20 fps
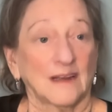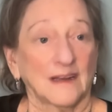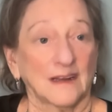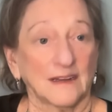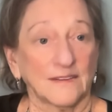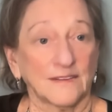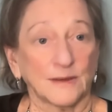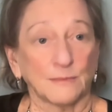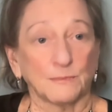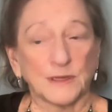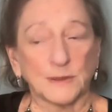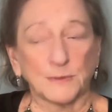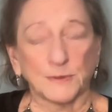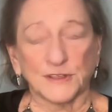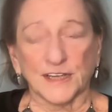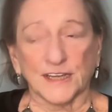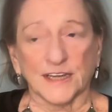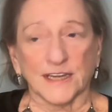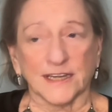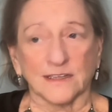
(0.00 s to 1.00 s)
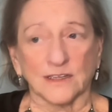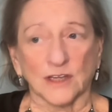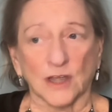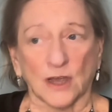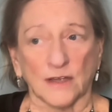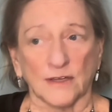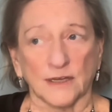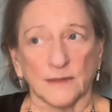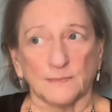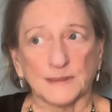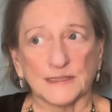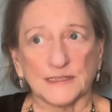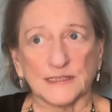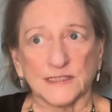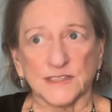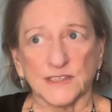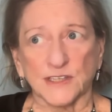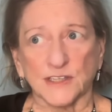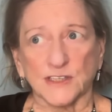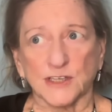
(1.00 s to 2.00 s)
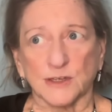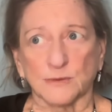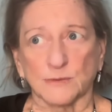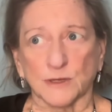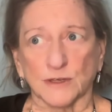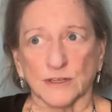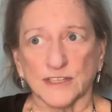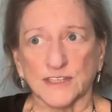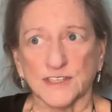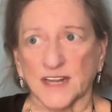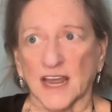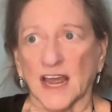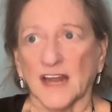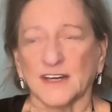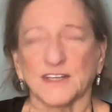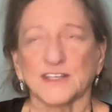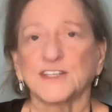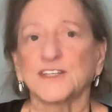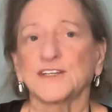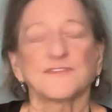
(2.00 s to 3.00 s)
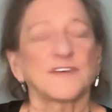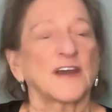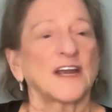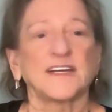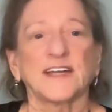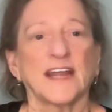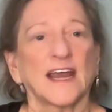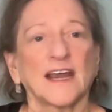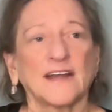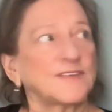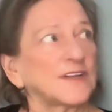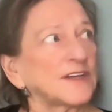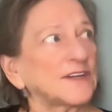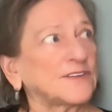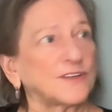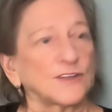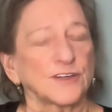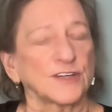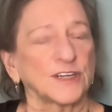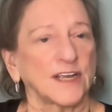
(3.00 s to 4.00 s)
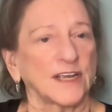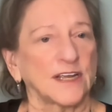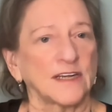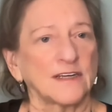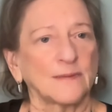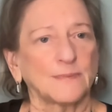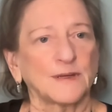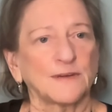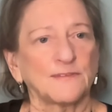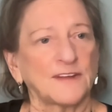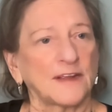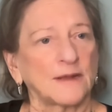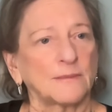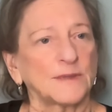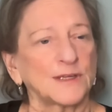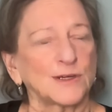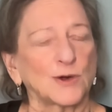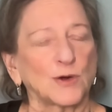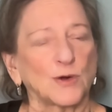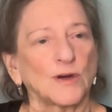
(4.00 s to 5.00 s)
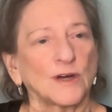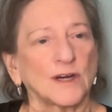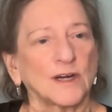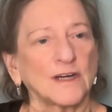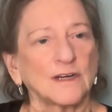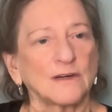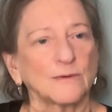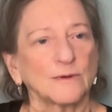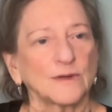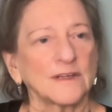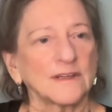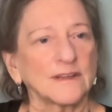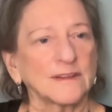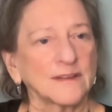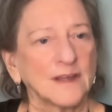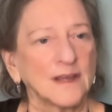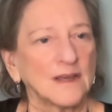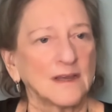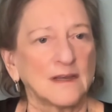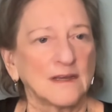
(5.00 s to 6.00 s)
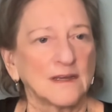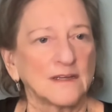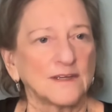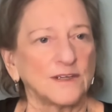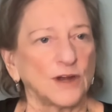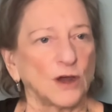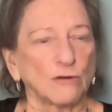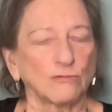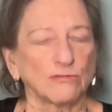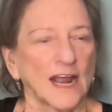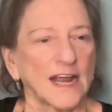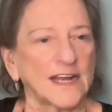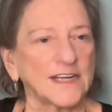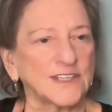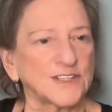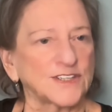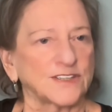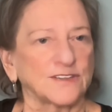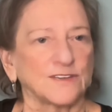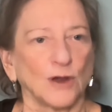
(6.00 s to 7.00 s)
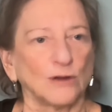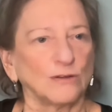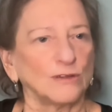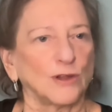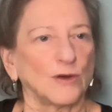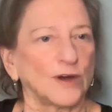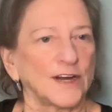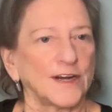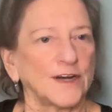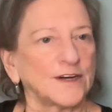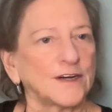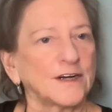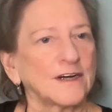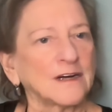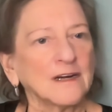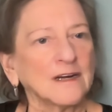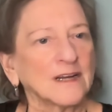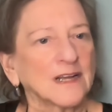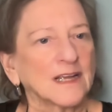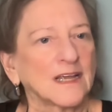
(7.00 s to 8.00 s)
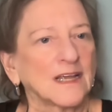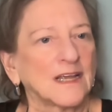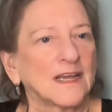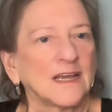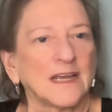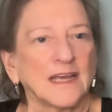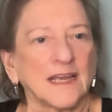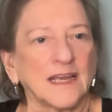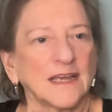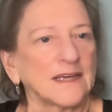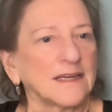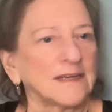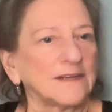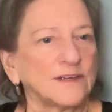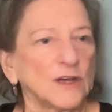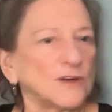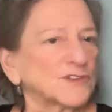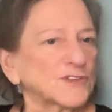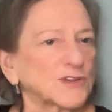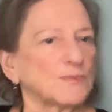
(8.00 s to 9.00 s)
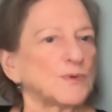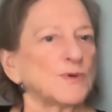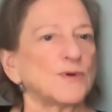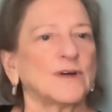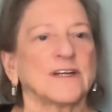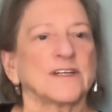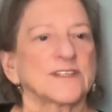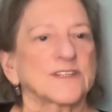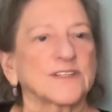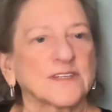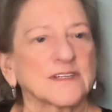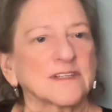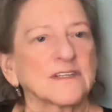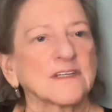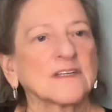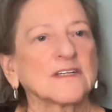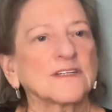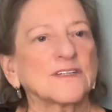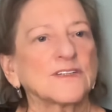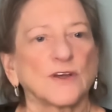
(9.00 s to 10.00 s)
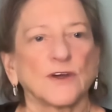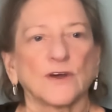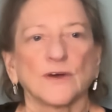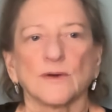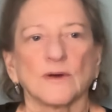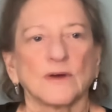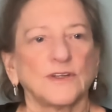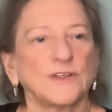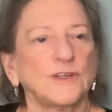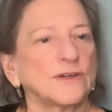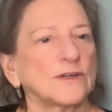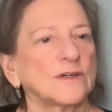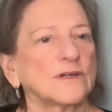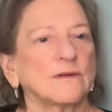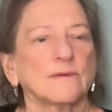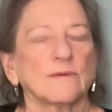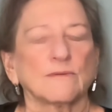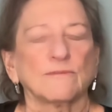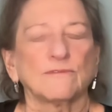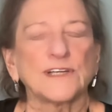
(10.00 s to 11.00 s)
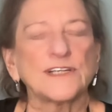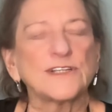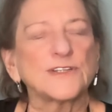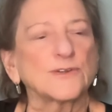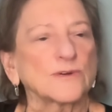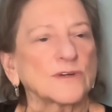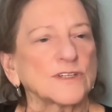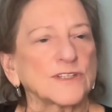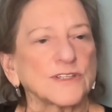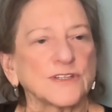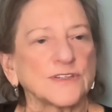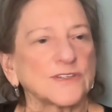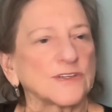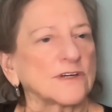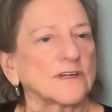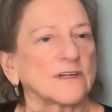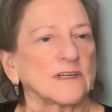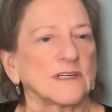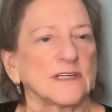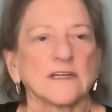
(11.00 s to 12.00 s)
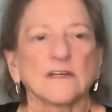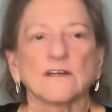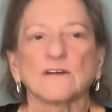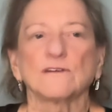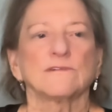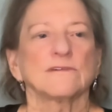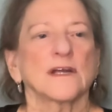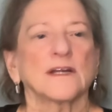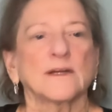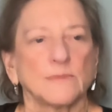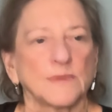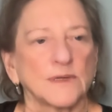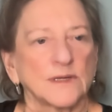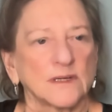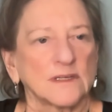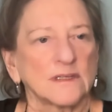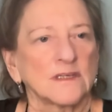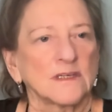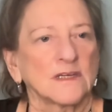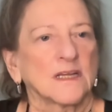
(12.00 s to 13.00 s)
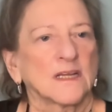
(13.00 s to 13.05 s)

I think people that get caught up in the system are astonished to find out that they're going to end up in family court with no rights, no lawyer, and no supports. So your resources are incredible.